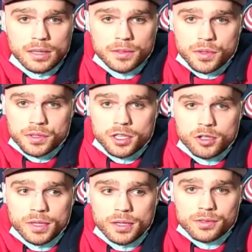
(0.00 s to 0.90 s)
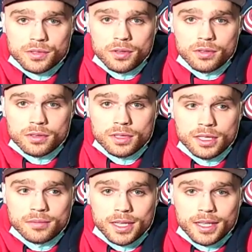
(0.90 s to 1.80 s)
so it's all about. So
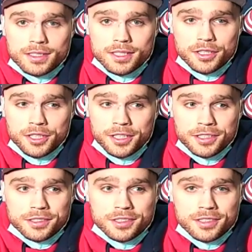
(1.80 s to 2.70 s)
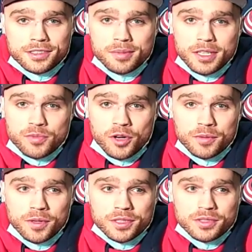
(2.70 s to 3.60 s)
like I said earlier, it's the best part
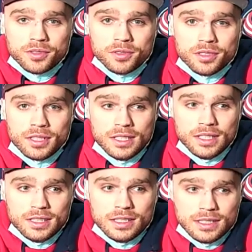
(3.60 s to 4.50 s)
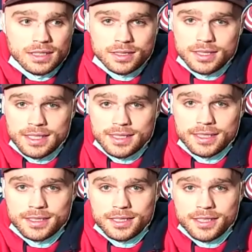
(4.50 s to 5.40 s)
about this whole season
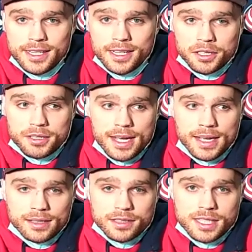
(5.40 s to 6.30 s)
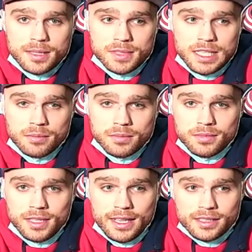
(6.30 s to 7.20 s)
is you get another crack at the same team
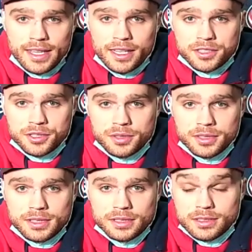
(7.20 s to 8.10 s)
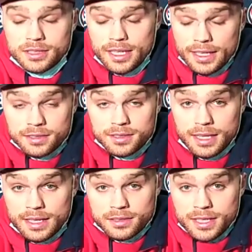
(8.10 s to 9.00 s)
the next day or two. And today it's the
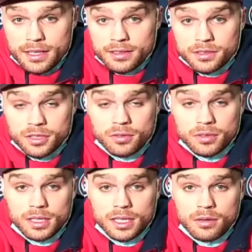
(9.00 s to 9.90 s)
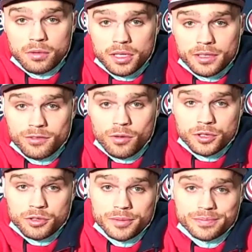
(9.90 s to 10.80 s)
next day. So we're looking forward
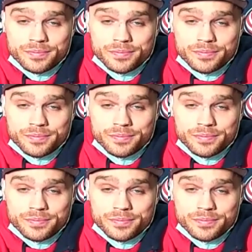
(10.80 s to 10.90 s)
to it.